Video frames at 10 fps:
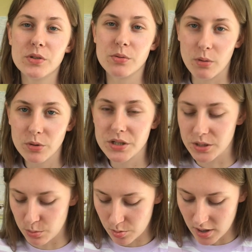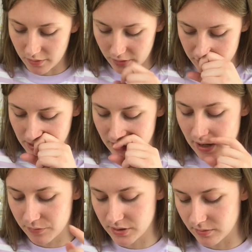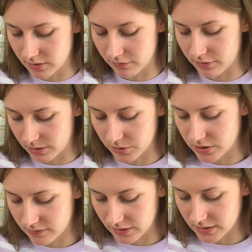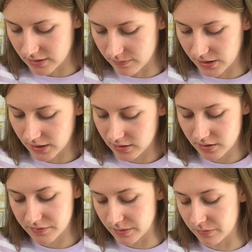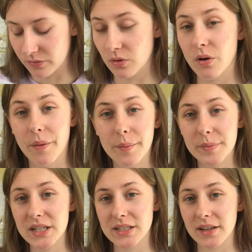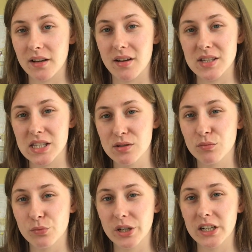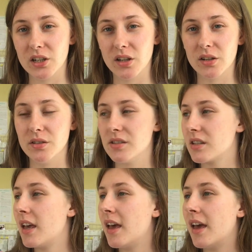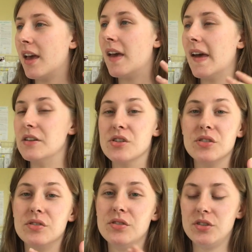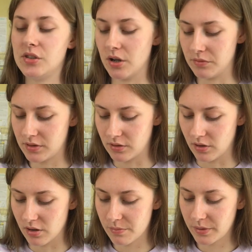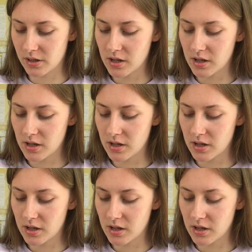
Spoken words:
So I wanted to be proud of it, and that was something that really motivated me. And like I've said before, mini deadlines, read loads, and just don't stop.